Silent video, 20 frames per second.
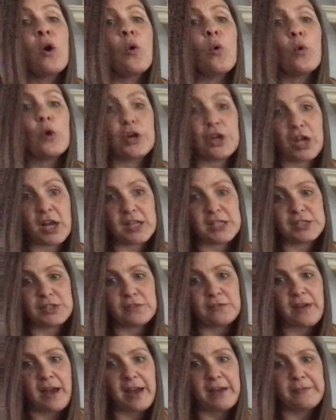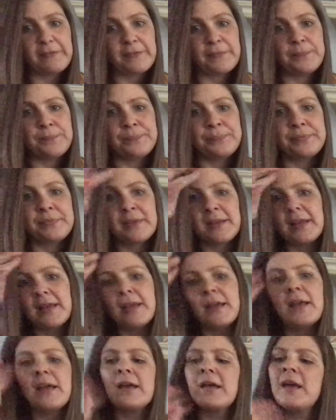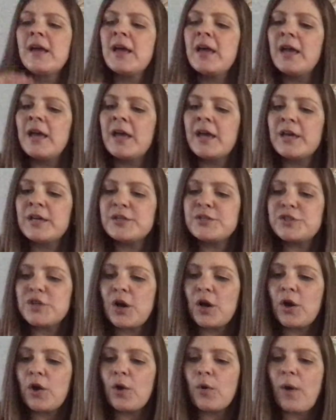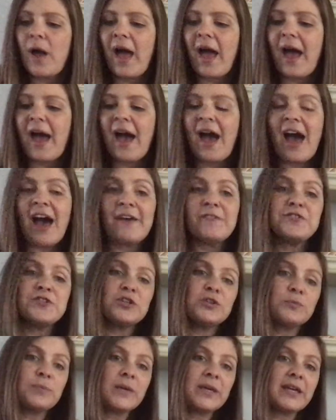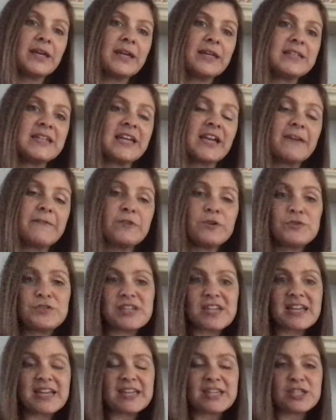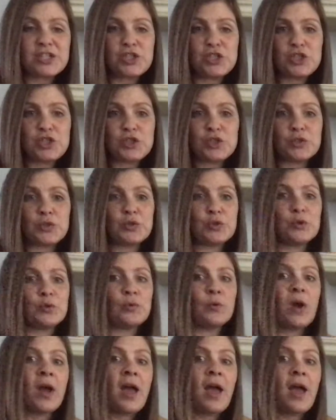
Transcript: or not survive. So after we take a few days to